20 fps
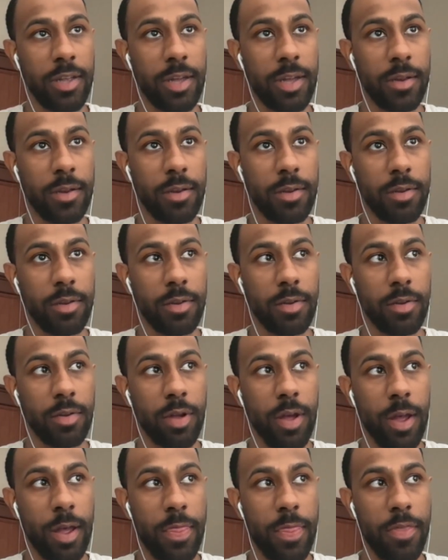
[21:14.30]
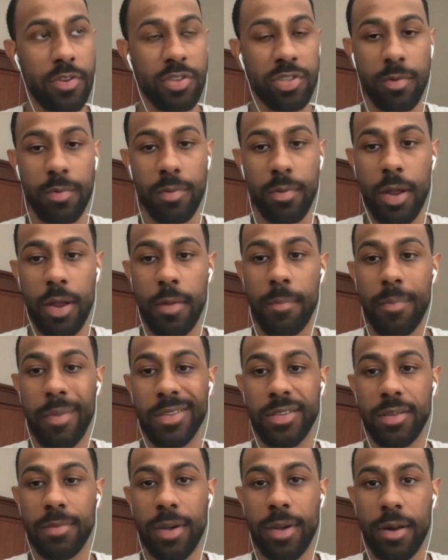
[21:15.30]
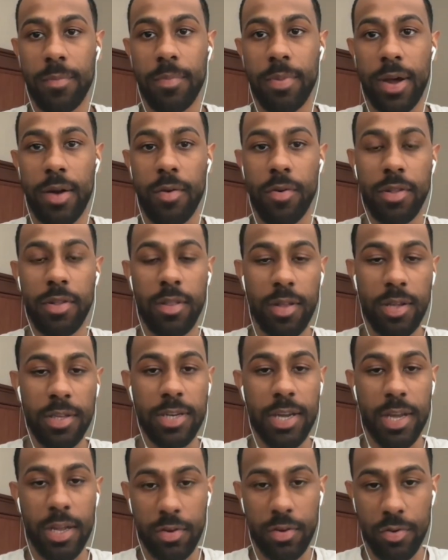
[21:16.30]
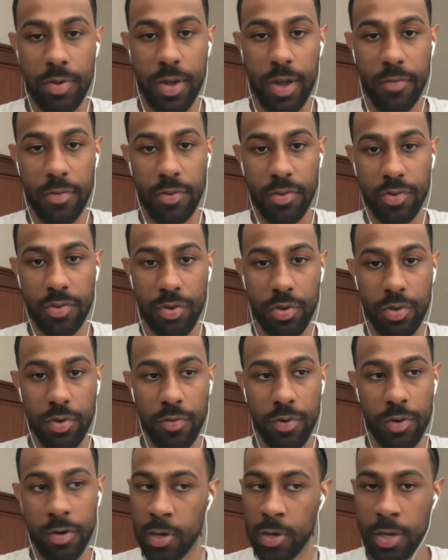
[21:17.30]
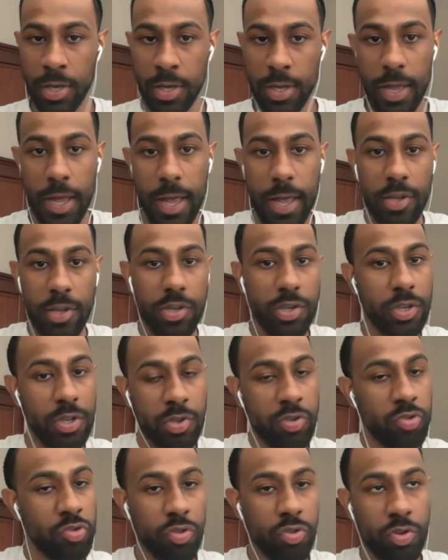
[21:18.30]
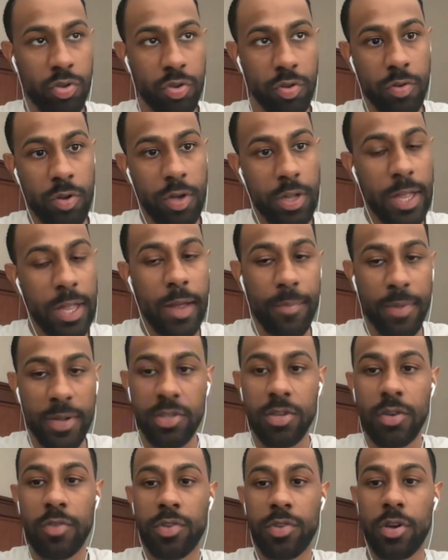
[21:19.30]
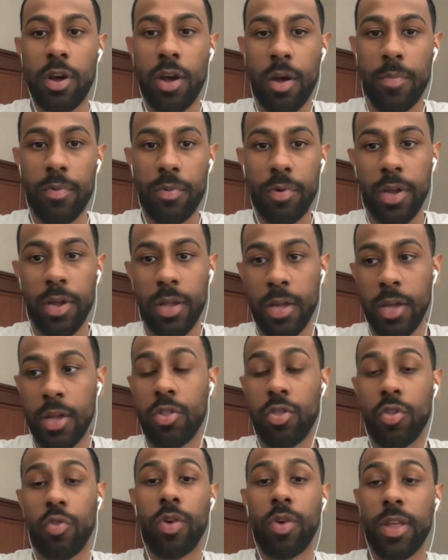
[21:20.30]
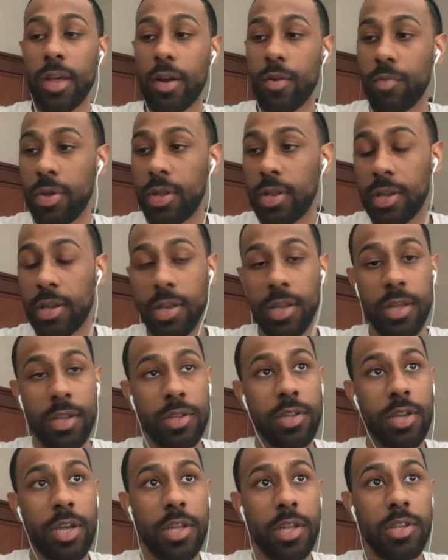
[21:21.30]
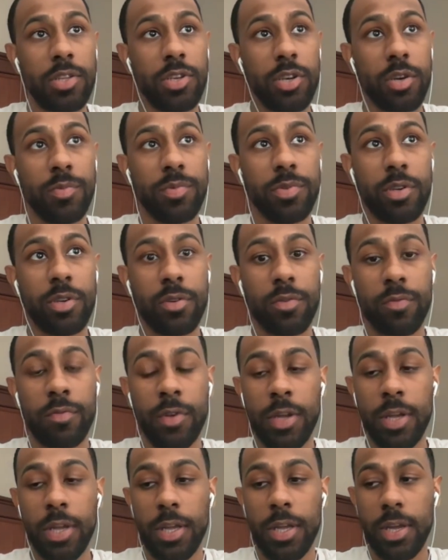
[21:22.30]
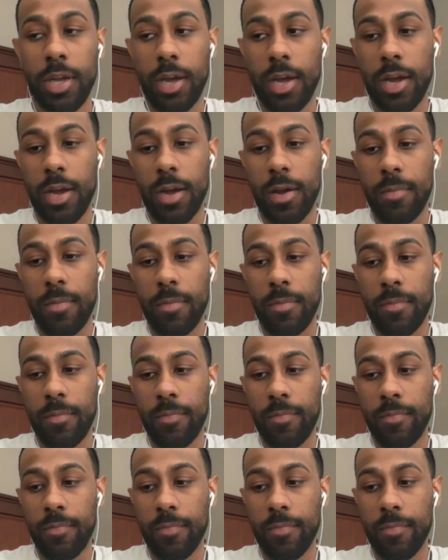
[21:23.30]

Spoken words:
that there's an immense amount of power in the things that I do have control over, and just allow myself to operate the way that we did in terms of, um,